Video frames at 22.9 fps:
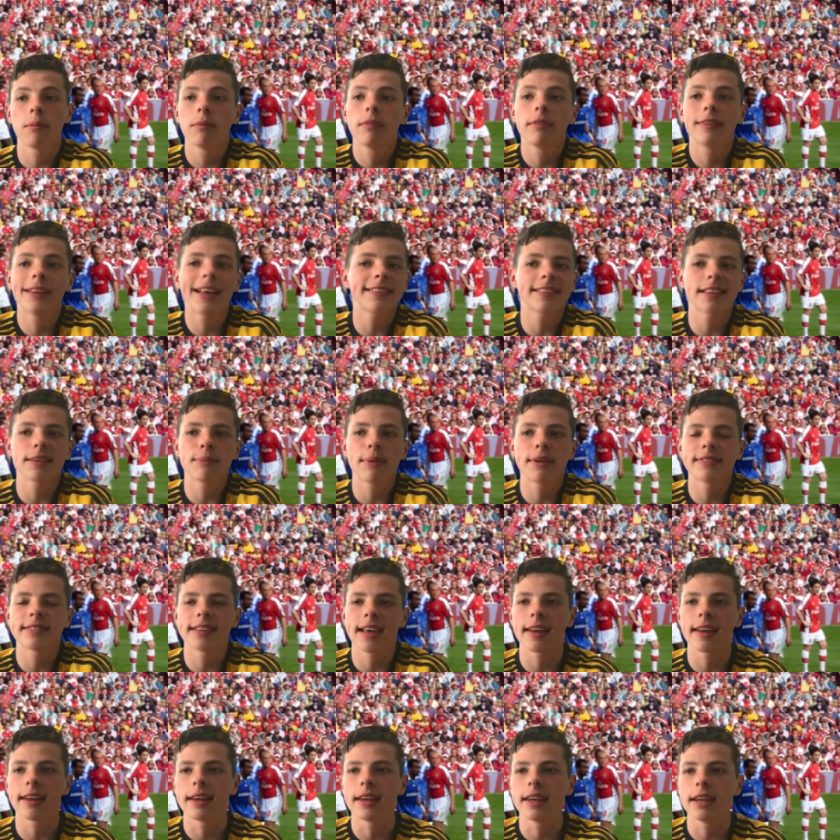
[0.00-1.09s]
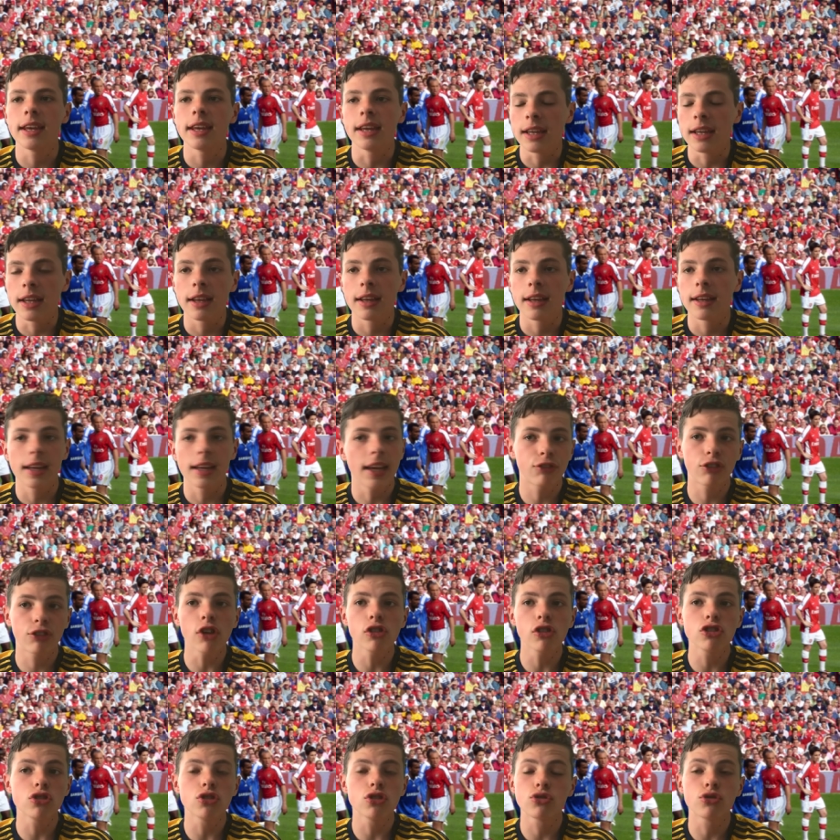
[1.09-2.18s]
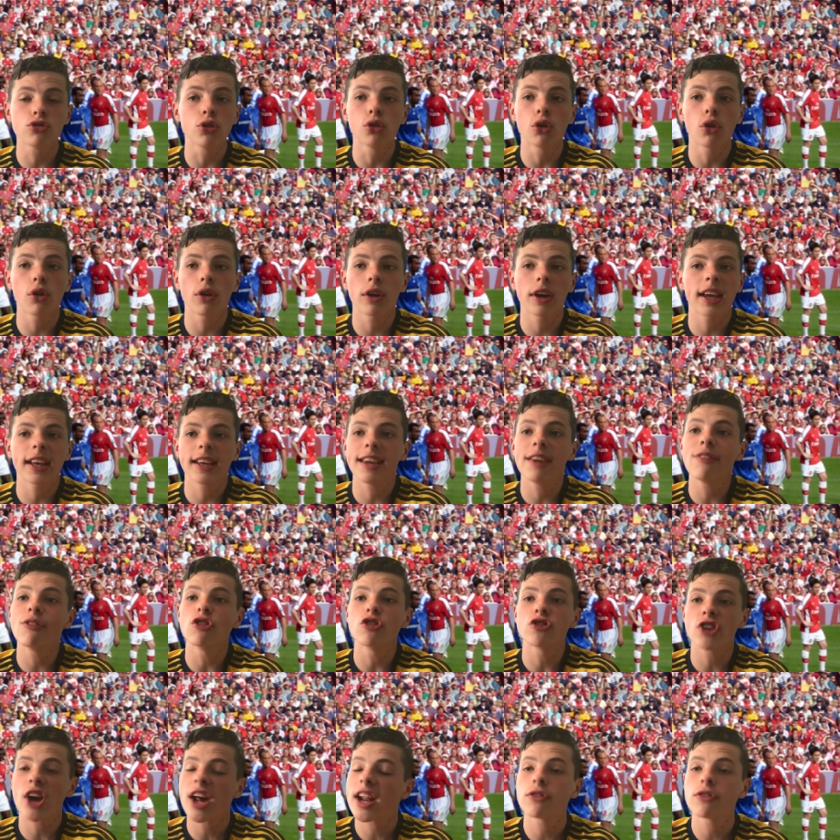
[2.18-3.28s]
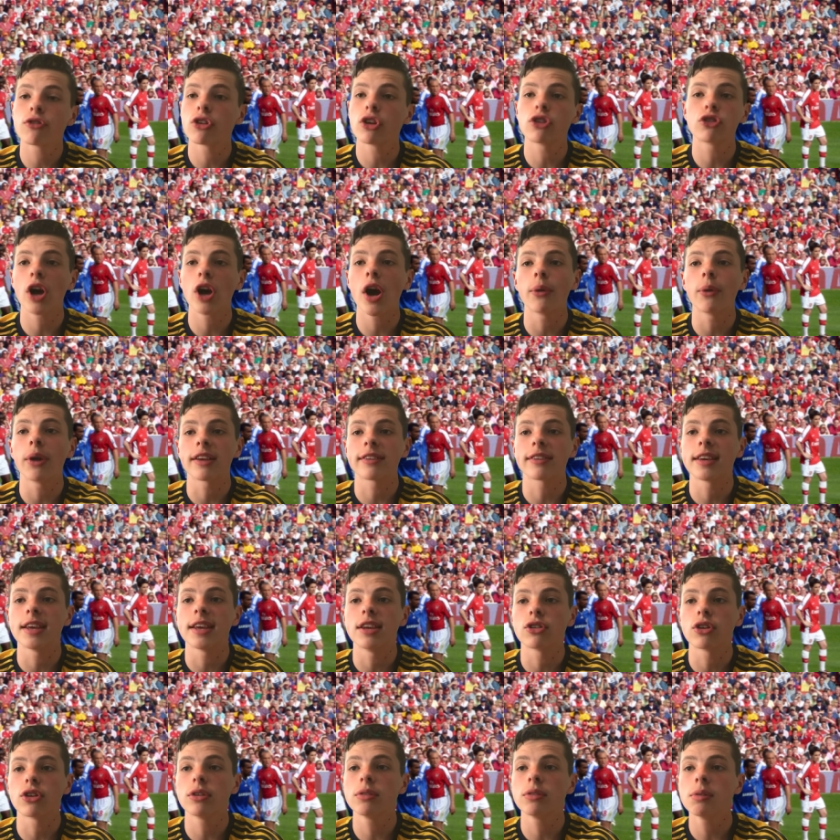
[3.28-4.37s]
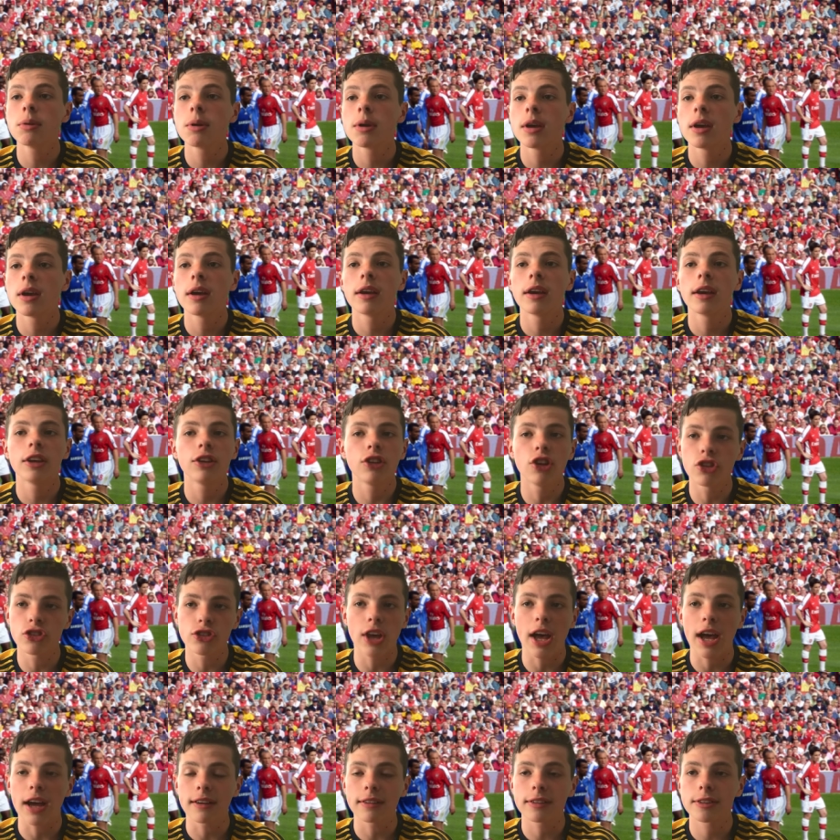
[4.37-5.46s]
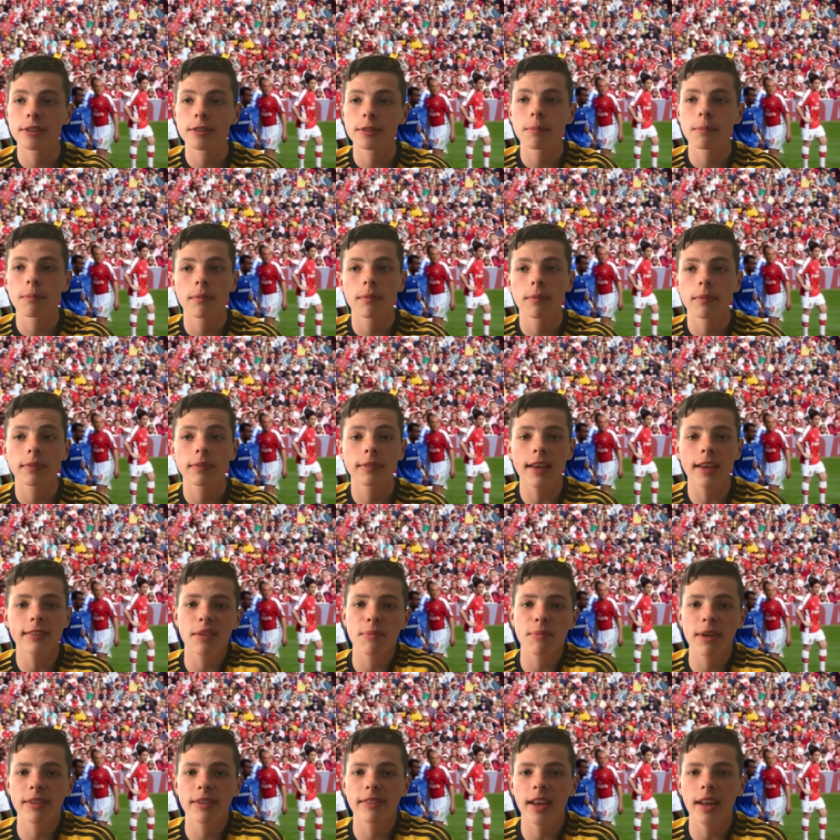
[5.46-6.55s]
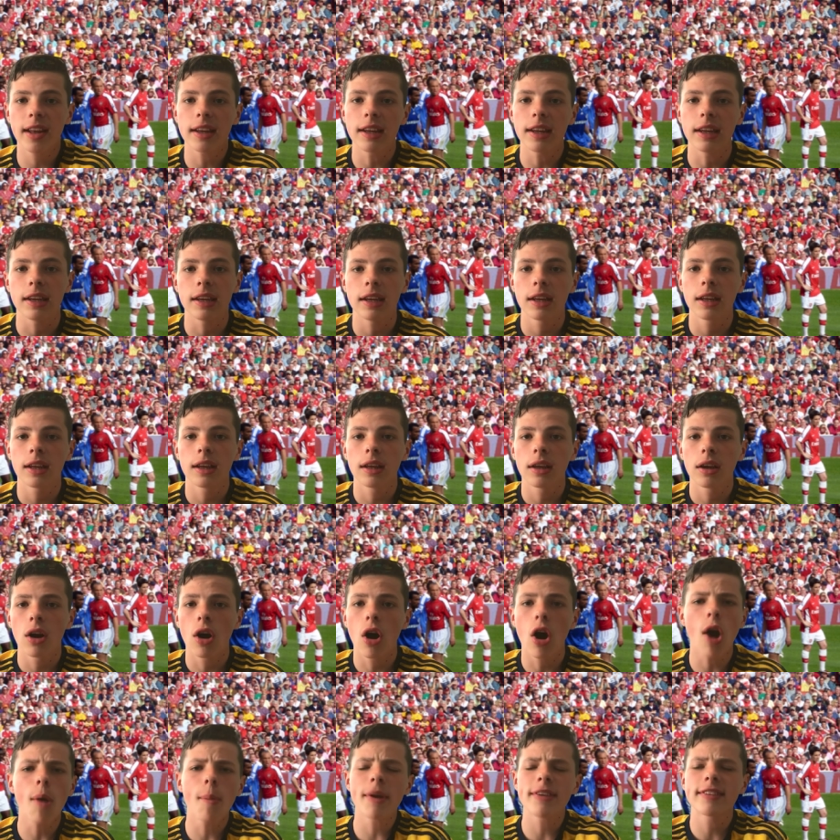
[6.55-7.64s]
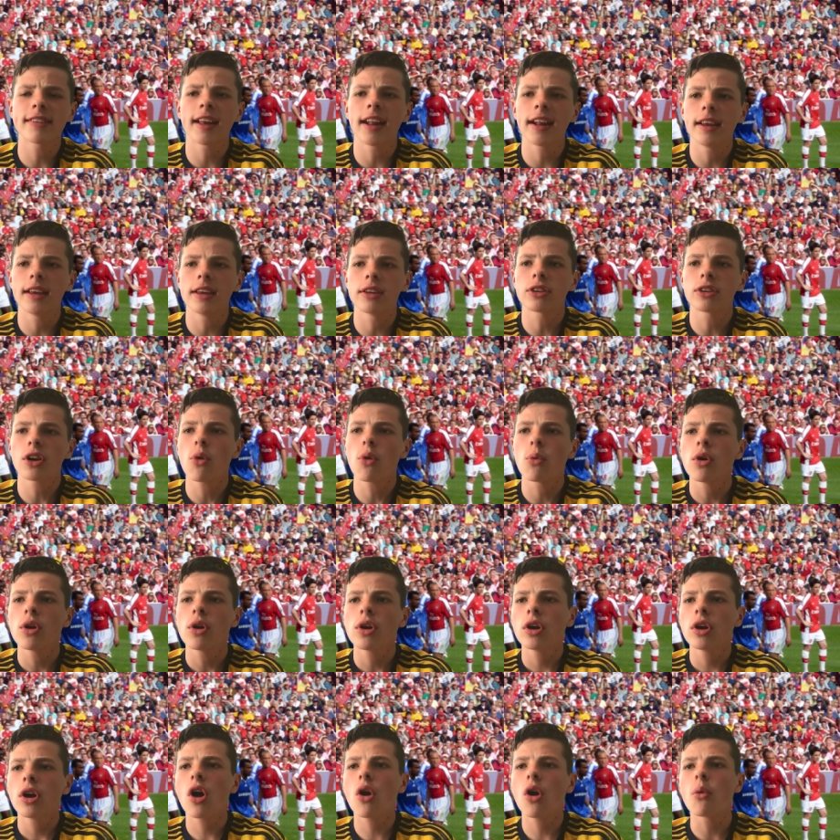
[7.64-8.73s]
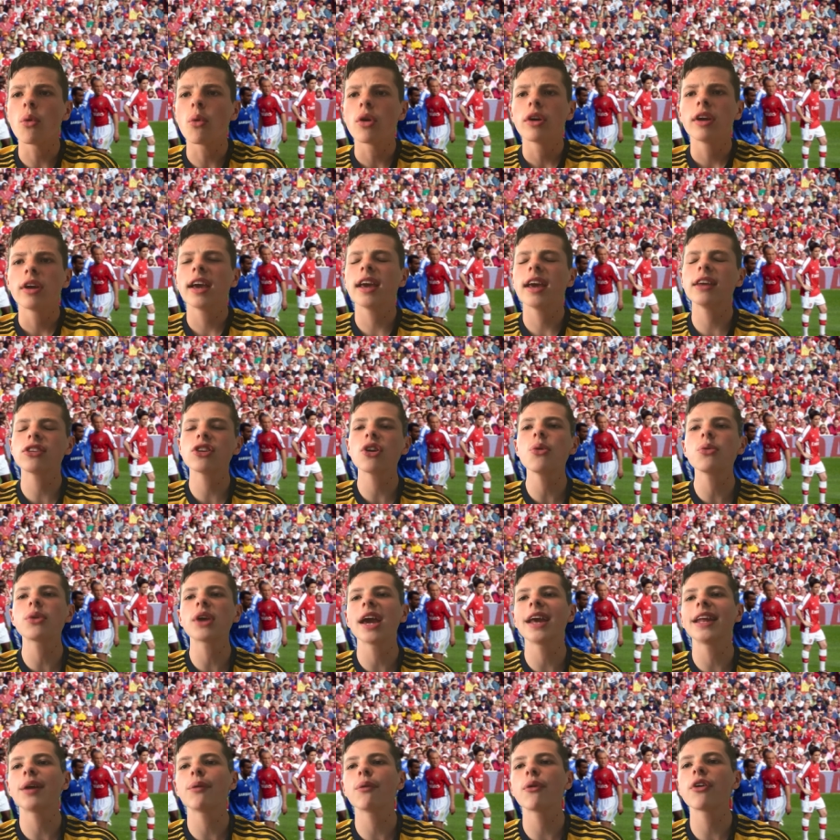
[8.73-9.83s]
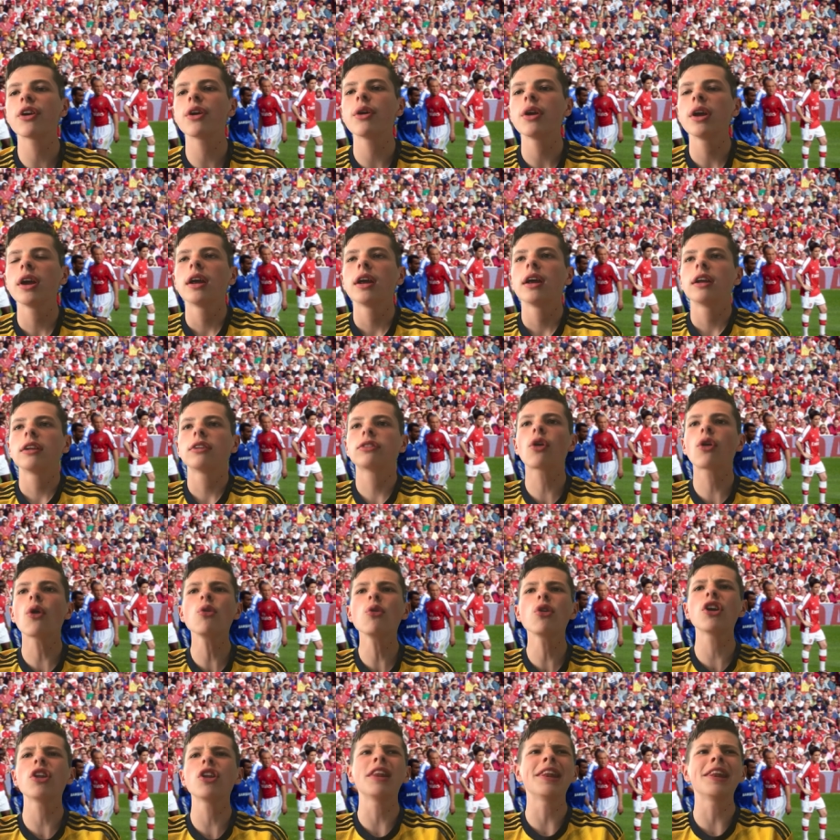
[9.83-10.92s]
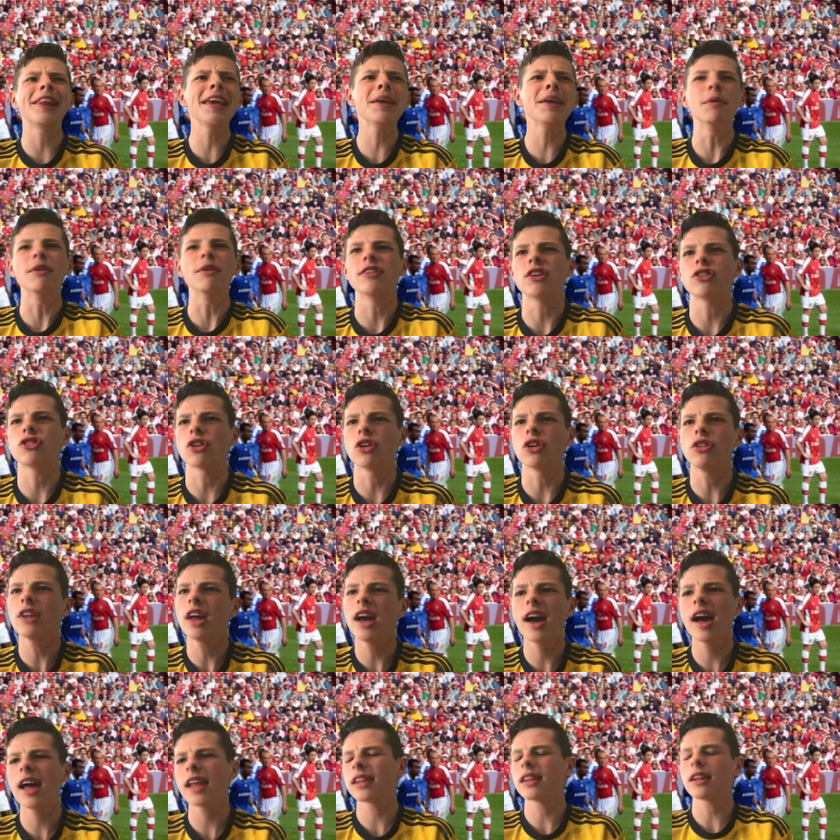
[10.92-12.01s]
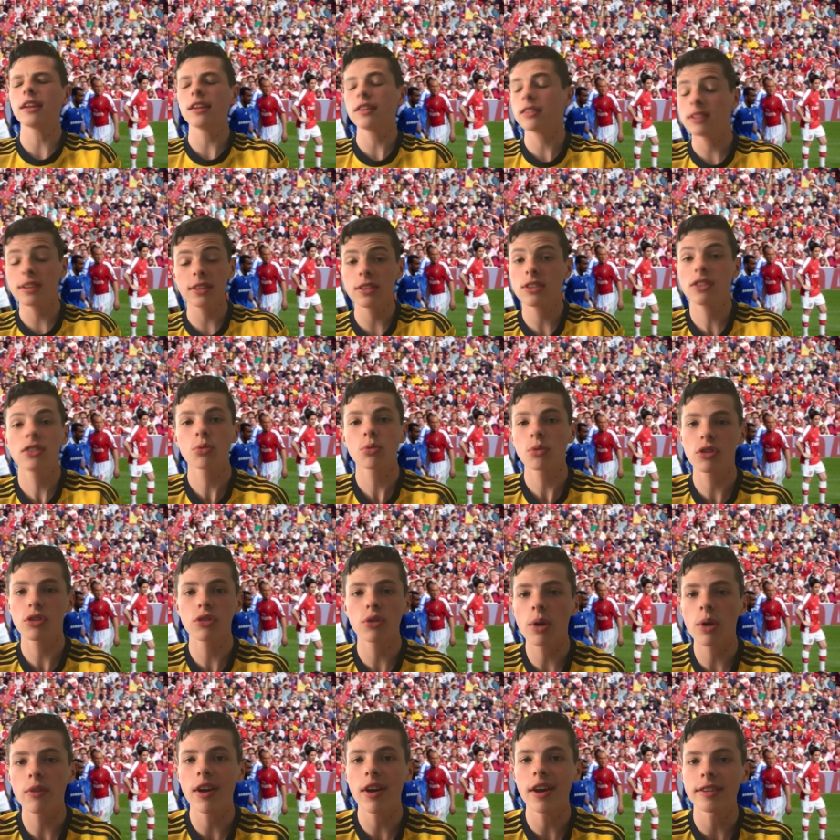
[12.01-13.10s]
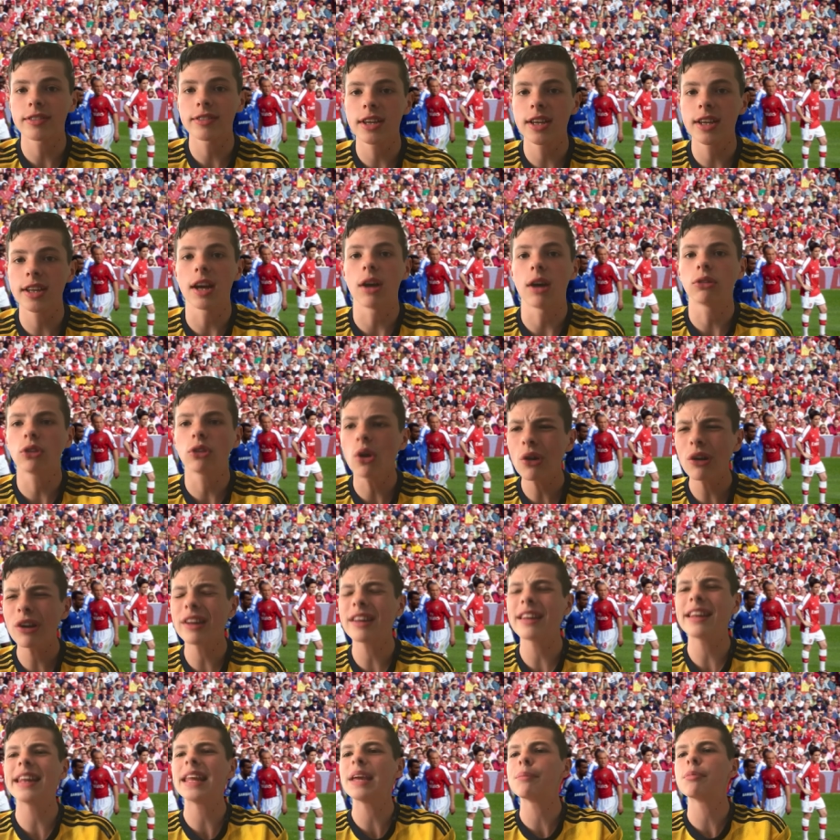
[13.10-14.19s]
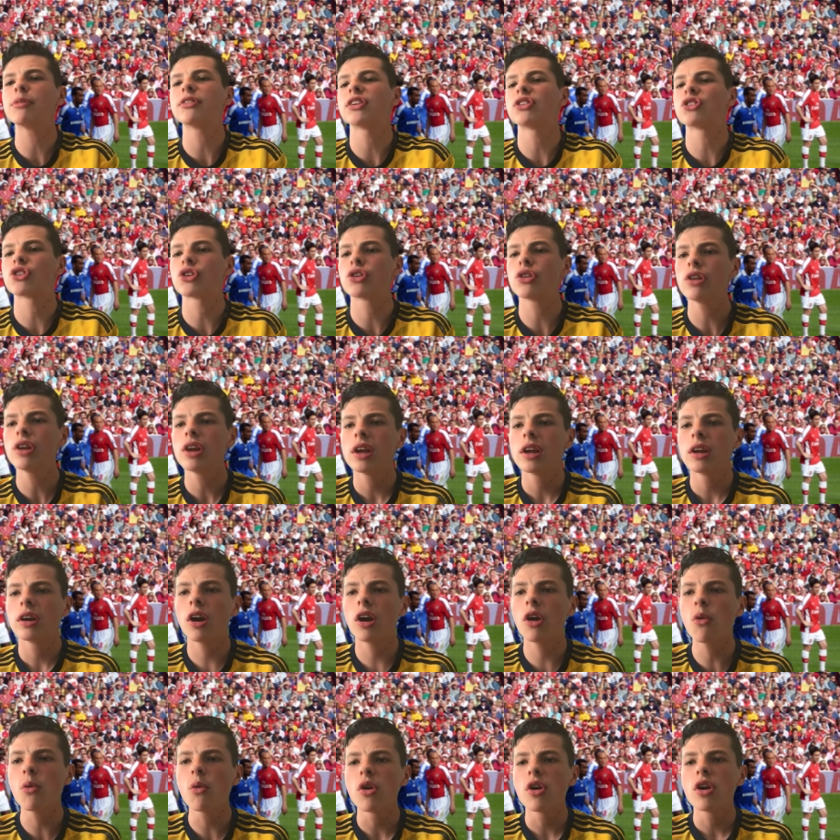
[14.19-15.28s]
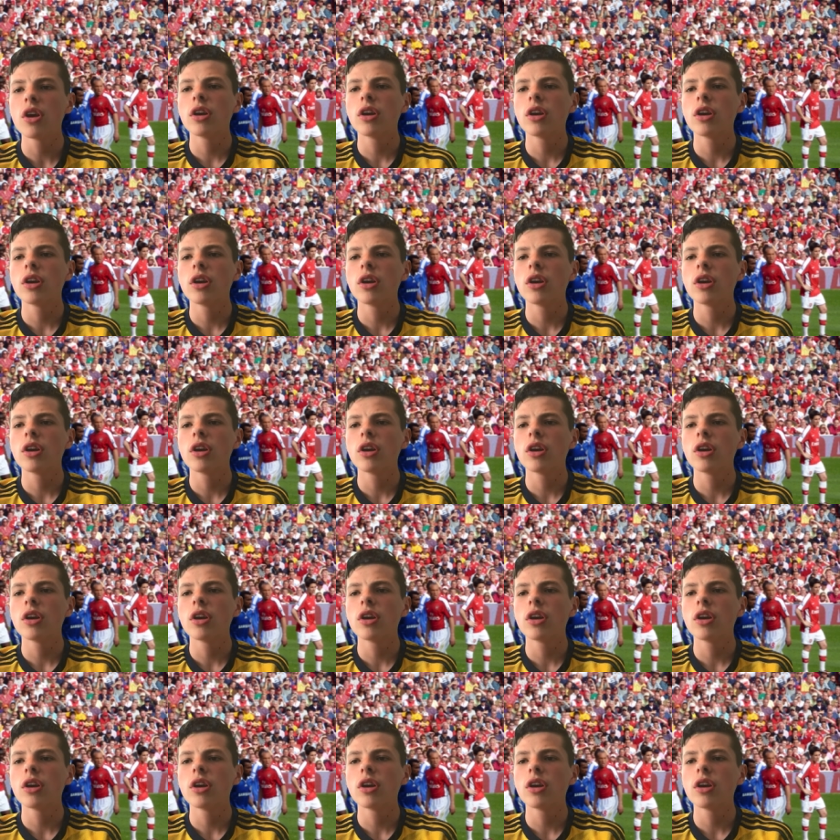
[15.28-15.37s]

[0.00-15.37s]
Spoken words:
That's their mentality. If Chelsea do not even challenge for the title next season, you're sacks. That's their mentality. Our mentality is, oh, it's okay that we're... Don't look at the league position. Nah, this is what I'm trying to say now. Don't look at the league position. If